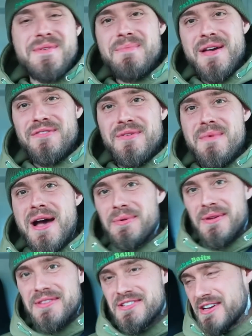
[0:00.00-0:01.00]
bit of a
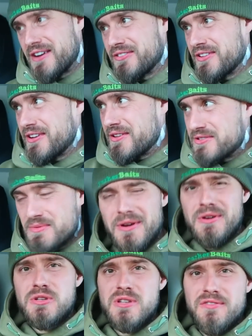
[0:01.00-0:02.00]
mad one this afternoon, to be
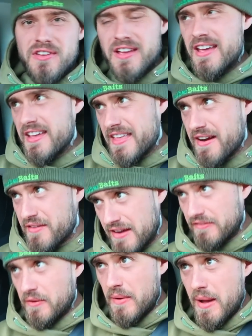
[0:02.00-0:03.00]
honest with you, in here and
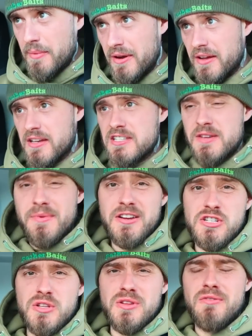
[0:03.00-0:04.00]
everywhere. But like you said, we're
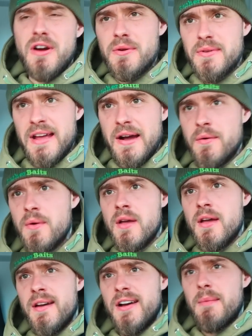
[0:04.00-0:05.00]
actually on the road now.
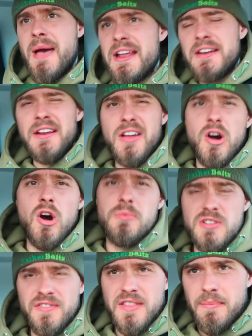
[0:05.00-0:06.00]
I'm heading to
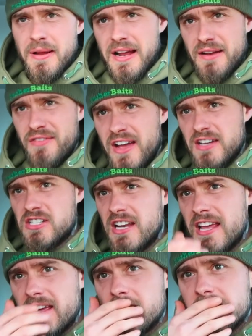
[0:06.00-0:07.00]
Copse. I think the plan of
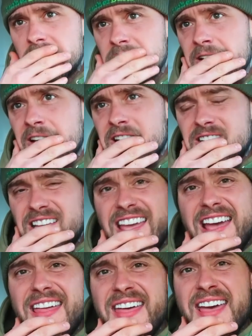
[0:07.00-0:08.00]
action is to
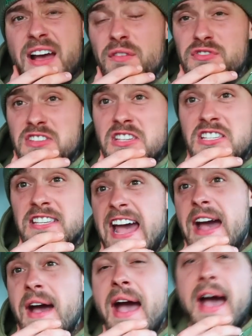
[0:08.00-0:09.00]
get there, obviously
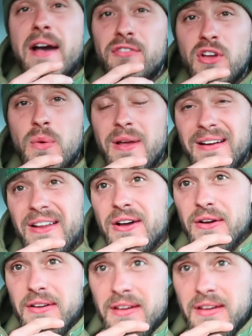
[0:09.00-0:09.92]
scout out, have a quick look.